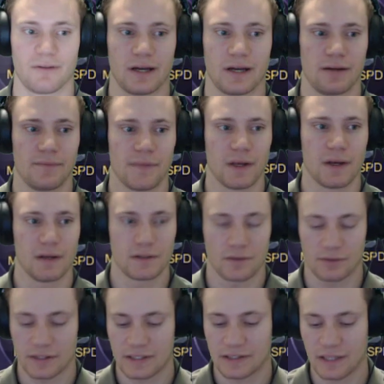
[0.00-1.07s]
right?
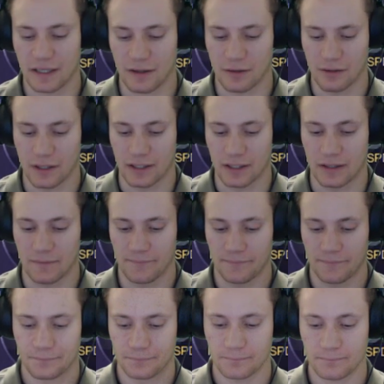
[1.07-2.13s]
So let's take a look at it.
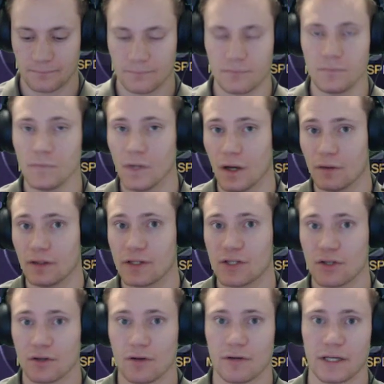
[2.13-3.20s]

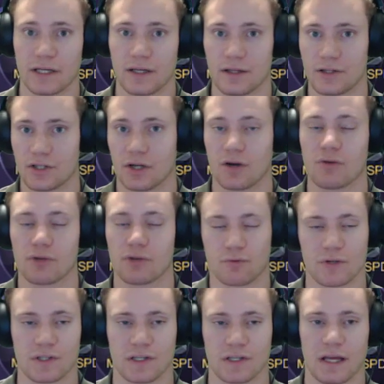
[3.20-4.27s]
Unless you're going into the jungle, which
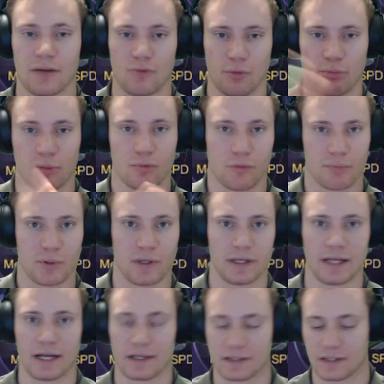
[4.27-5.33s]
once again, we're
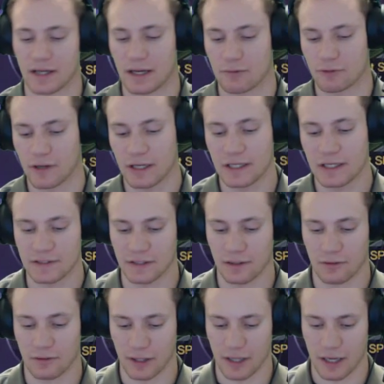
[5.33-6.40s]
putting that aside. We're not
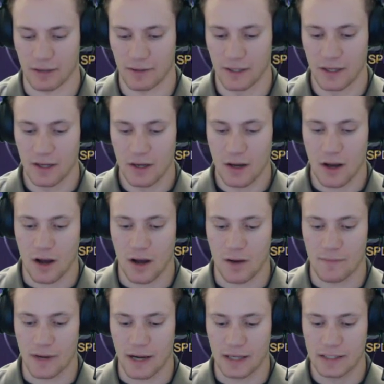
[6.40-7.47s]
considering that.
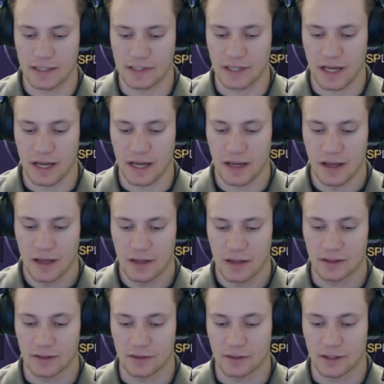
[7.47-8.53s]
I say
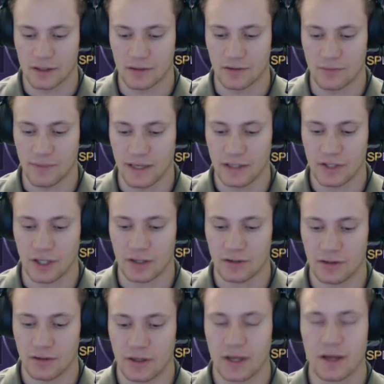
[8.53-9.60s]
that you're going to do Mage Hunter.